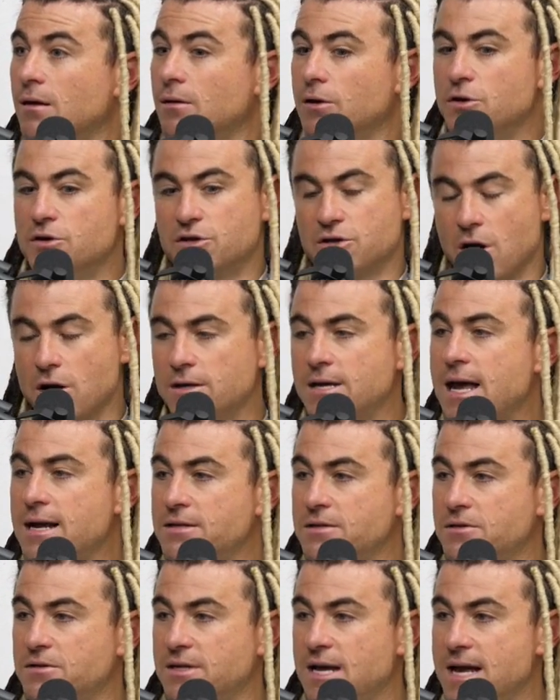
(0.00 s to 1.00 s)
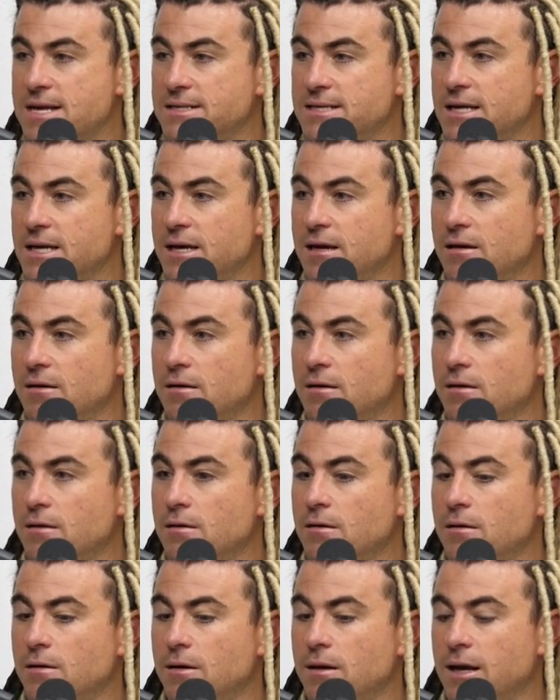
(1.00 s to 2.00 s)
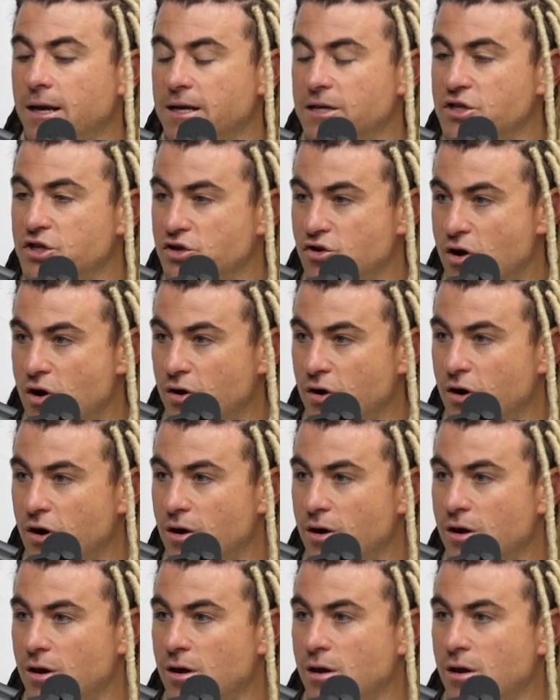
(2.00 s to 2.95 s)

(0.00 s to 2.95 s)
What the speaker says: You start to exercise it, it gets stronger.